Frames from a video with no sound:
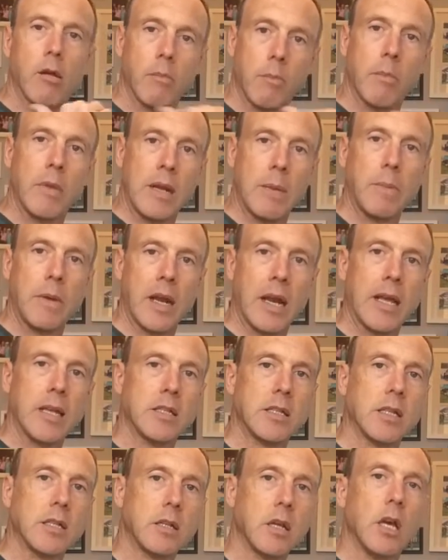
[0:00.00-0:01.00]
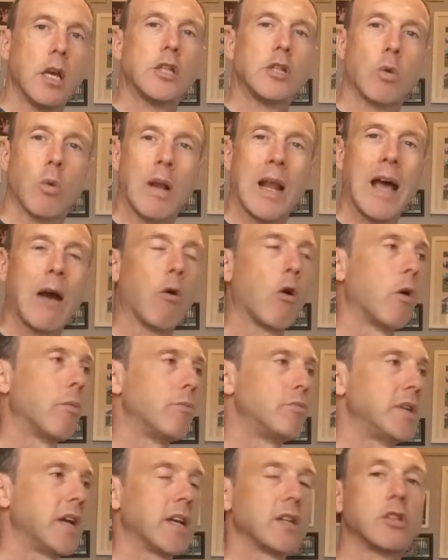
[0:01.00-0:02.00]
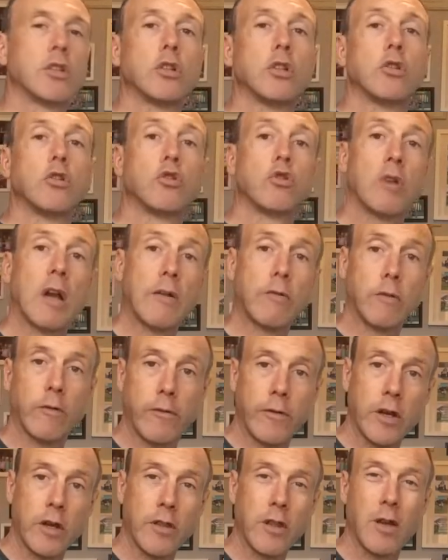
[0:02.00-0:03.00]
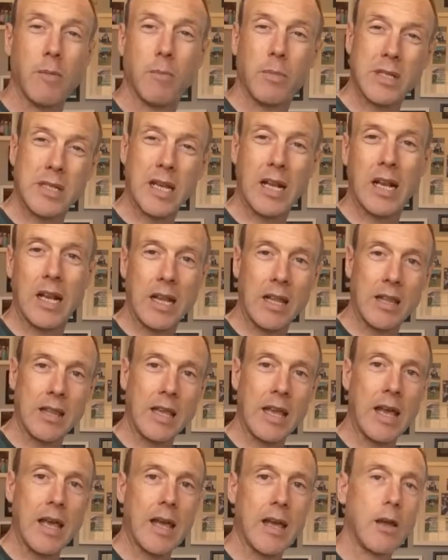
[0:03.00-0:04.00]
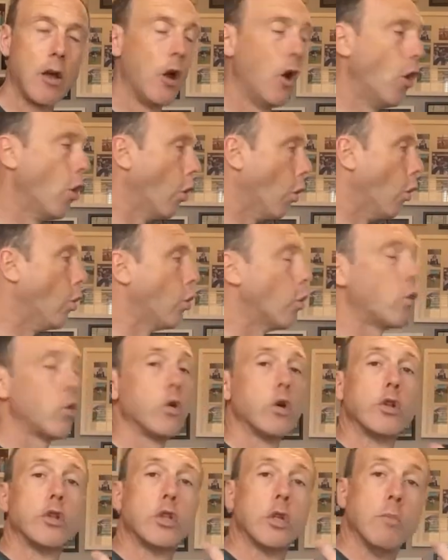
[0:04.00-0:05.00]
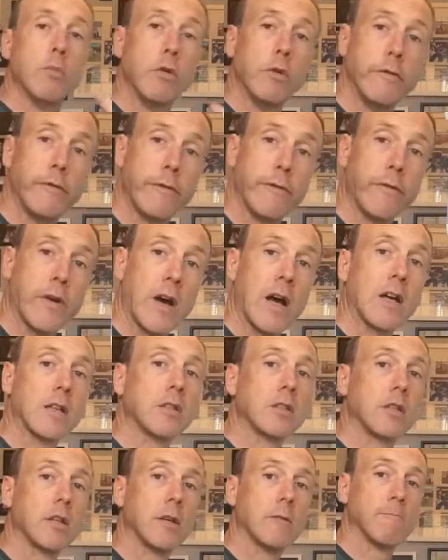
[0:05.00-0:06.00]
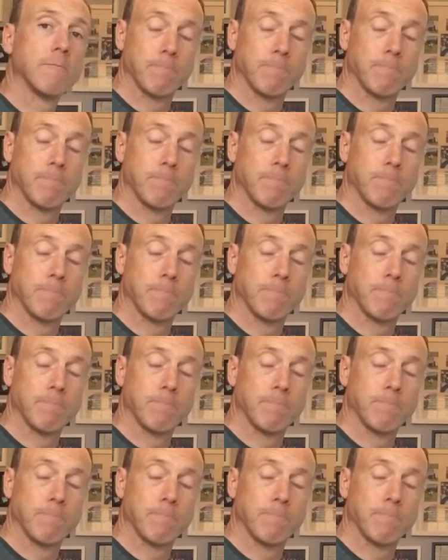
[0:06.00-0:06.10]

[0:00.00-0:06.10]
manipulated to allow objects to travel further, particularly in the air, or to move faster.